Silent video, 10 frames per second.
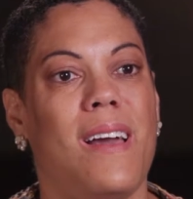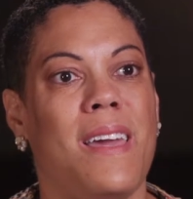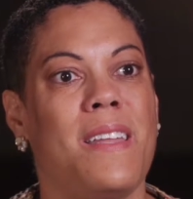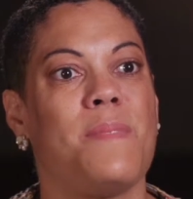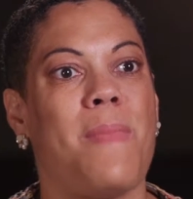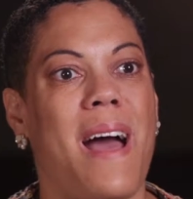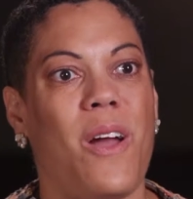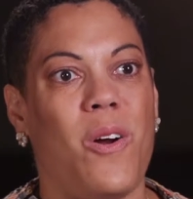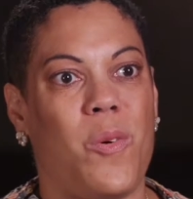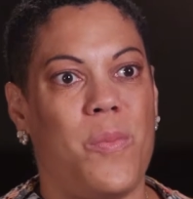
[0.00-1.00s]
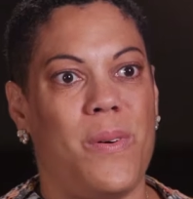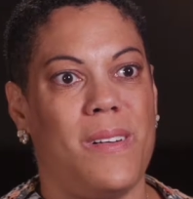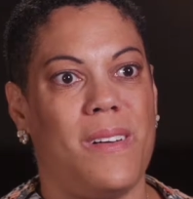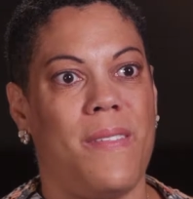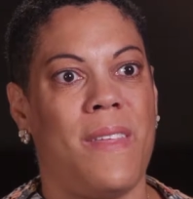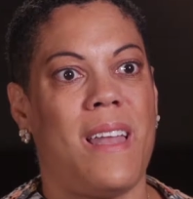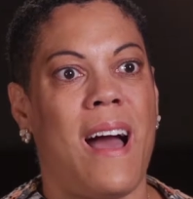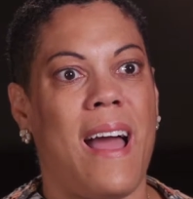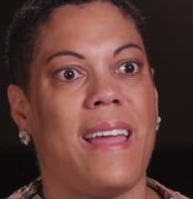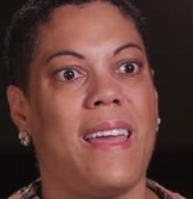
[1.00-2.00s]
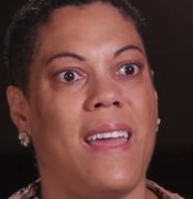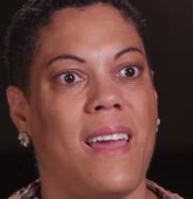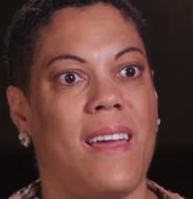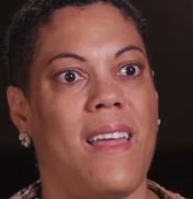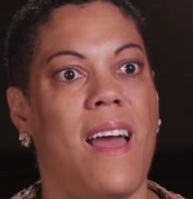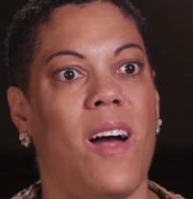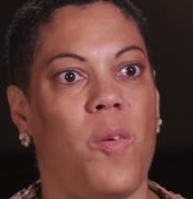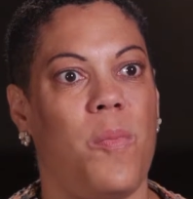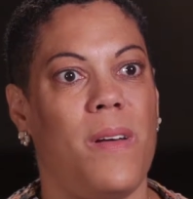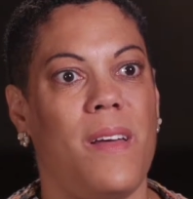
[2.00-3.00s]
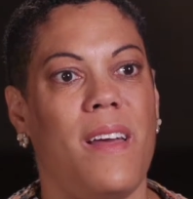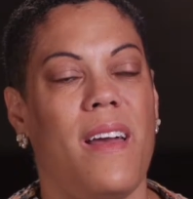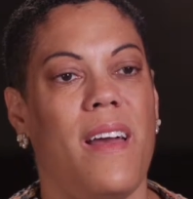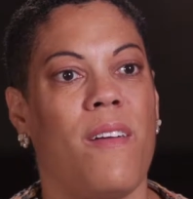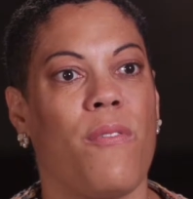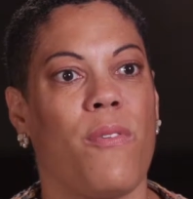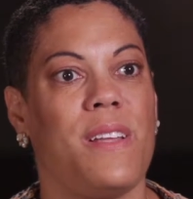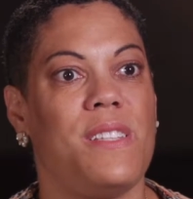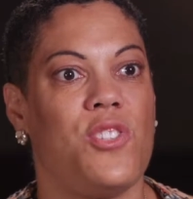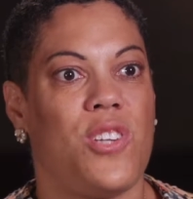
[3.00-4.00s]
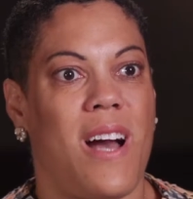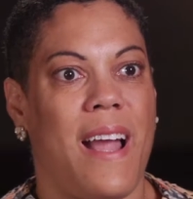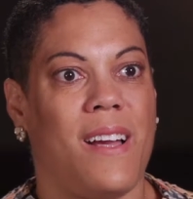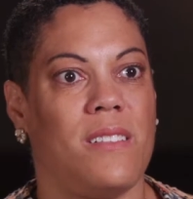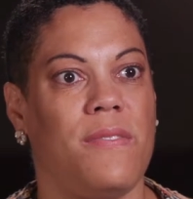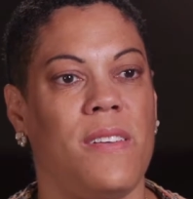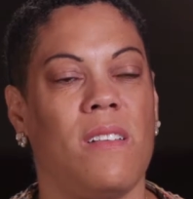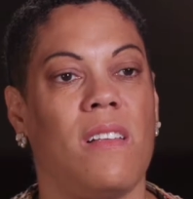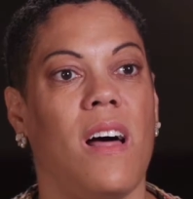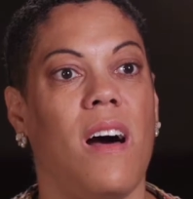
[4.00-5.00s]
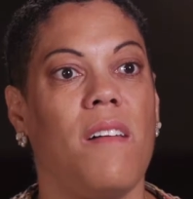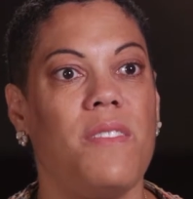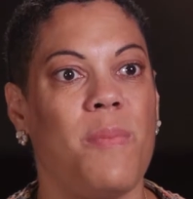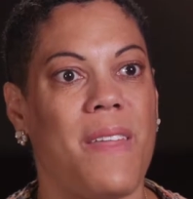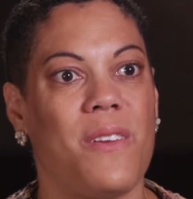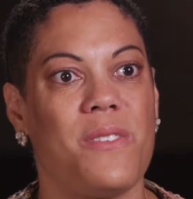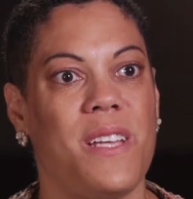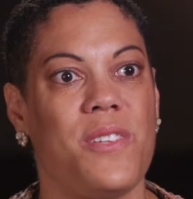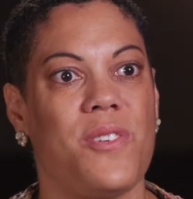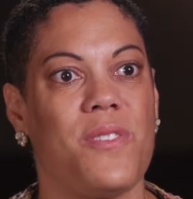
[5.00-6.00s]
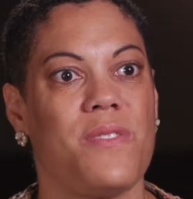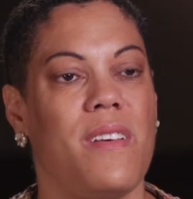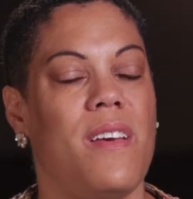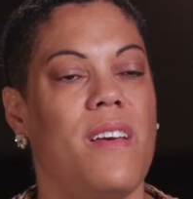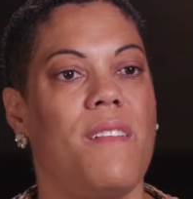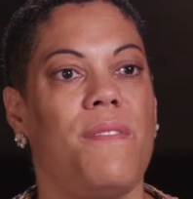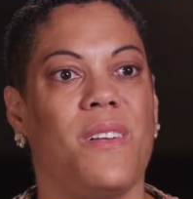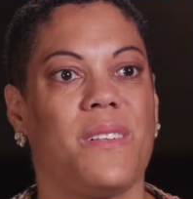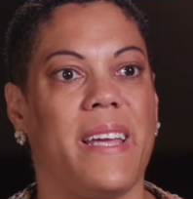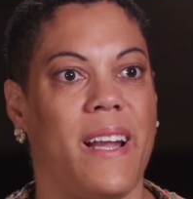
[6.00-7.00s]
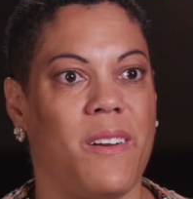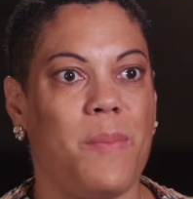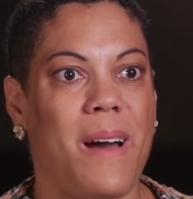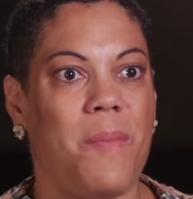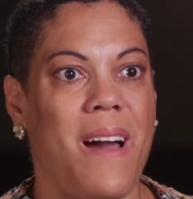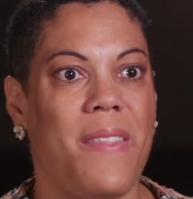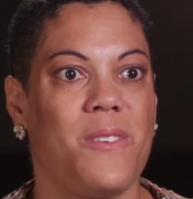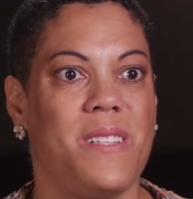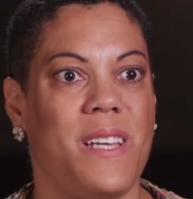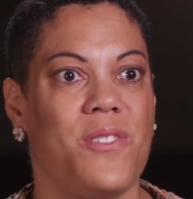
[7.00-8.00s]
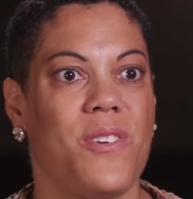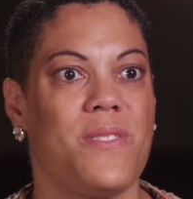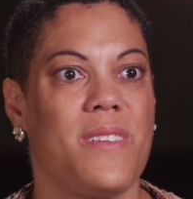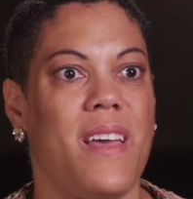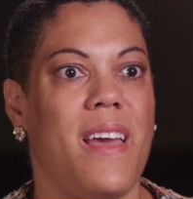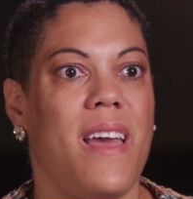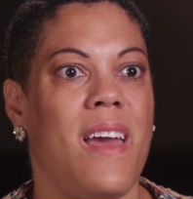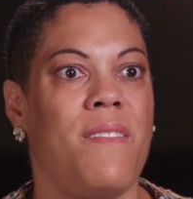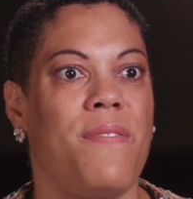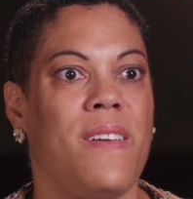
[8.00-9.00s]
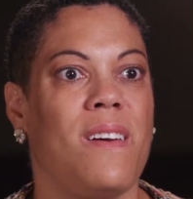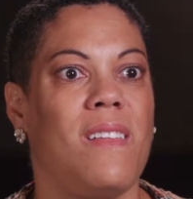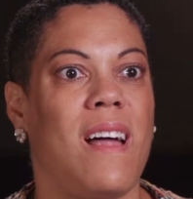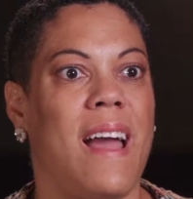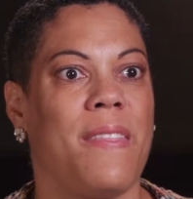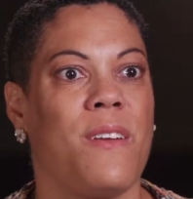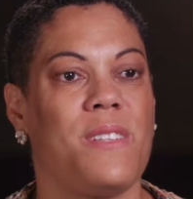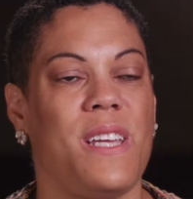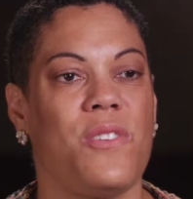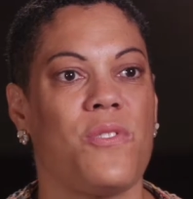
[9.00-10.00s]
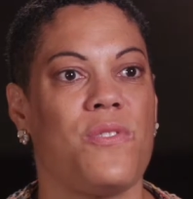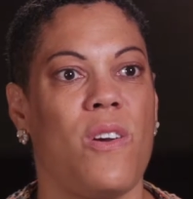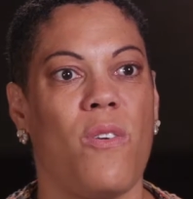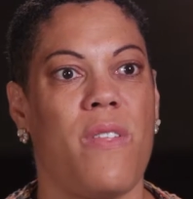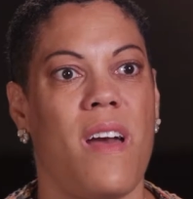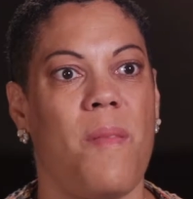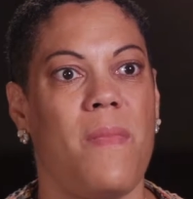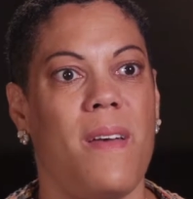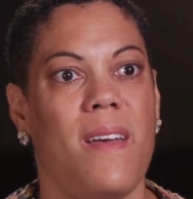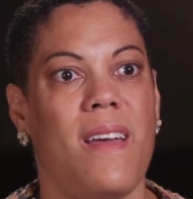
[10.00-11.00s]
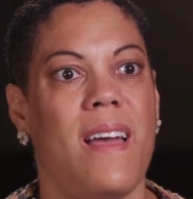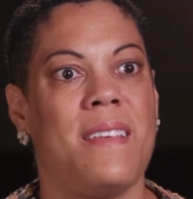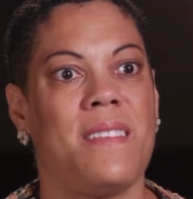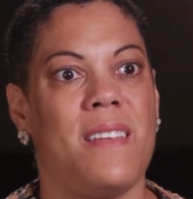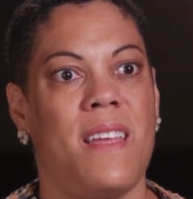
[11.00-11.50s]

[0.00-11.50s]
it is my hope that I can help every child feel loved by their teachers, feel cared about by their teachers, and feel like their teachers know them as an